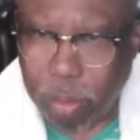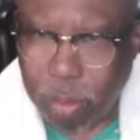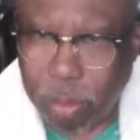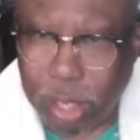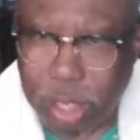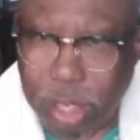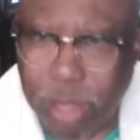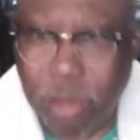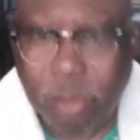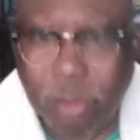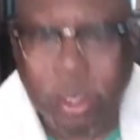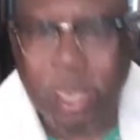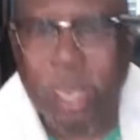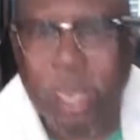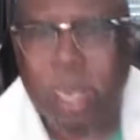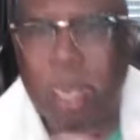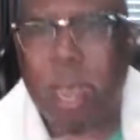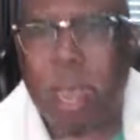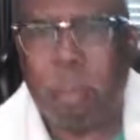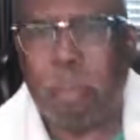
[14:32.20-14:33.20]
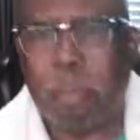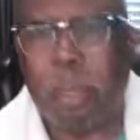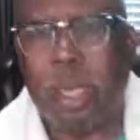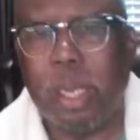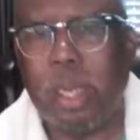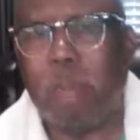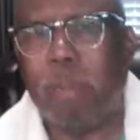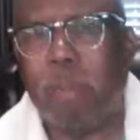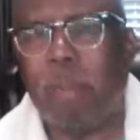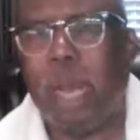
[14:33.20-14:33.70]
me, you cannot be
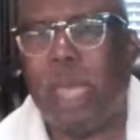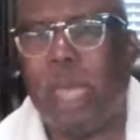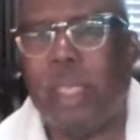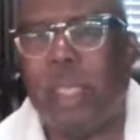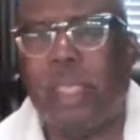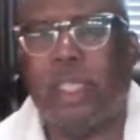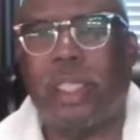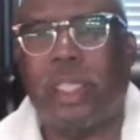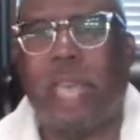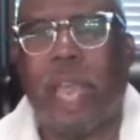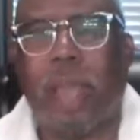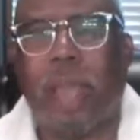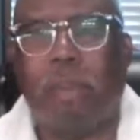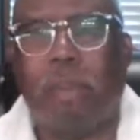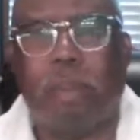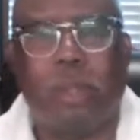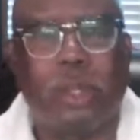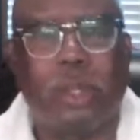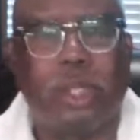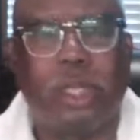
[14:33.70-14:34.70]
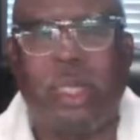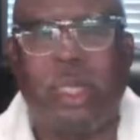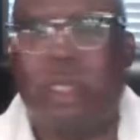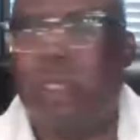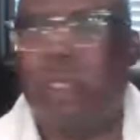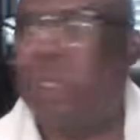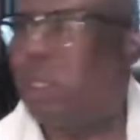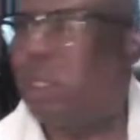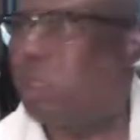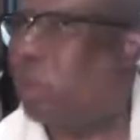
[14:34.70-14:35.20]
my disciples.
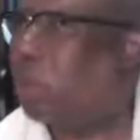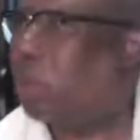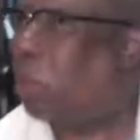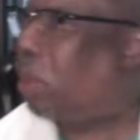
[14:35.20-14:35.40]
And